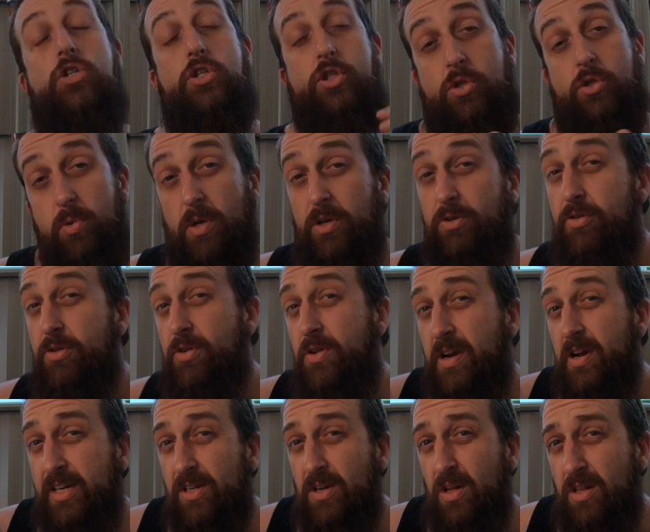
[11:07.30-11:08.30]

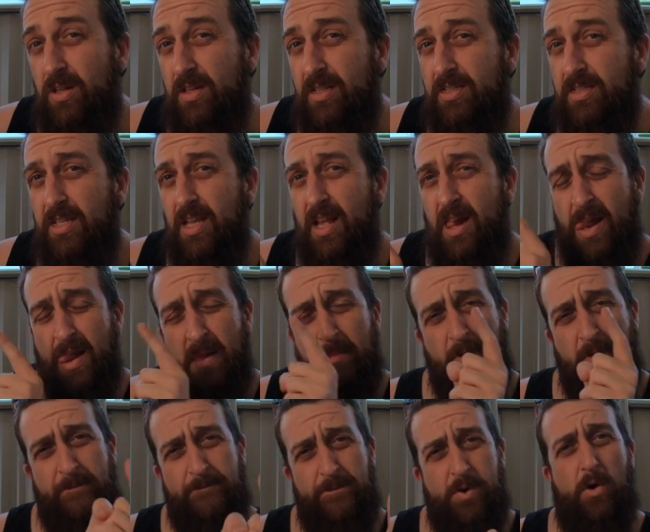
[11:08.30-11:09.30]
$290
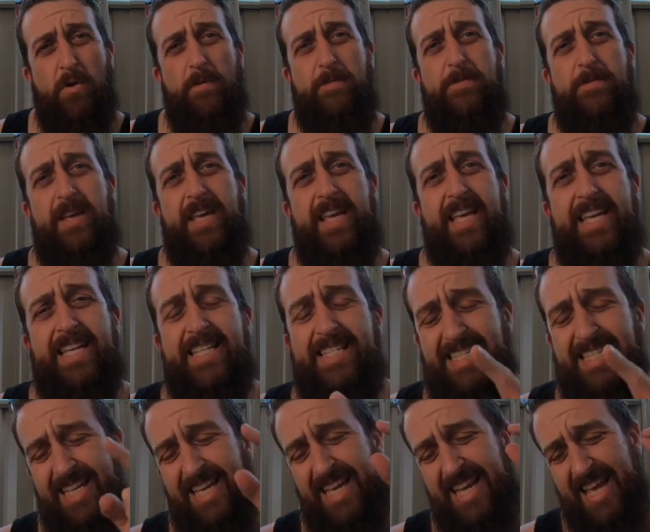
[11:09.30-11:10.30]
before fees
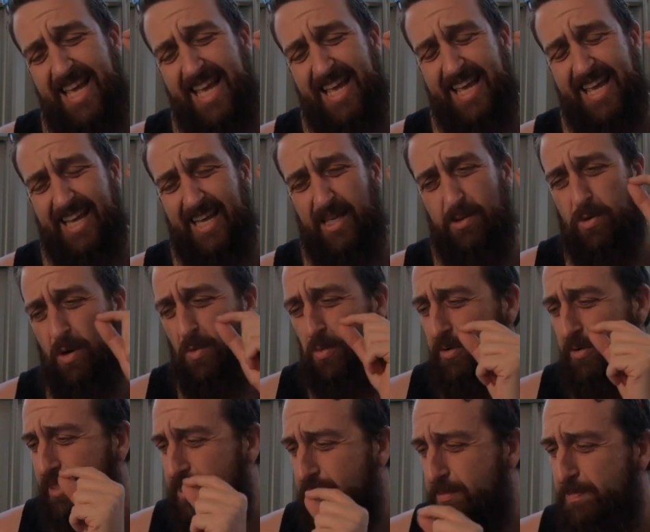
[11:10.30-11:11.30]
is what
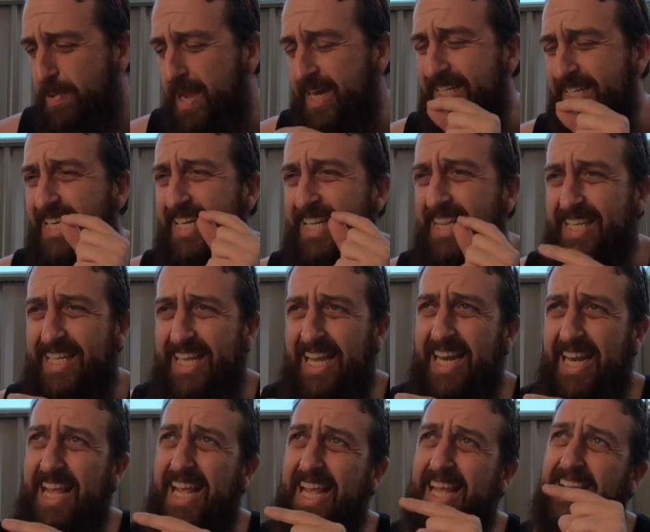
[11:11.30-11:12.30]
we're expecting in the
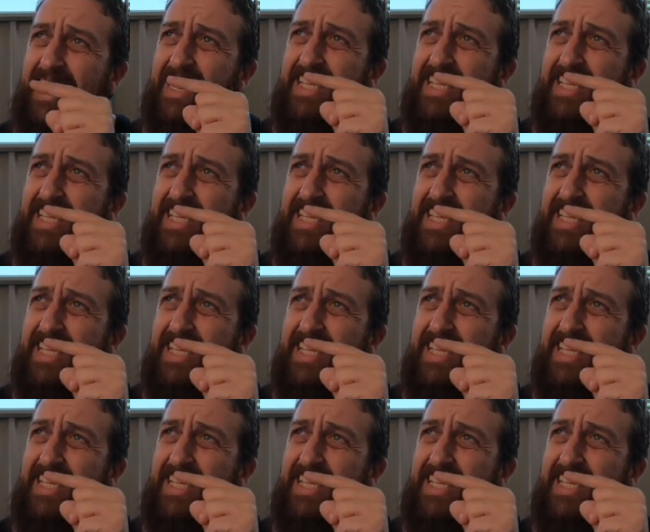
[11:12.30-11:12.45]
kitty.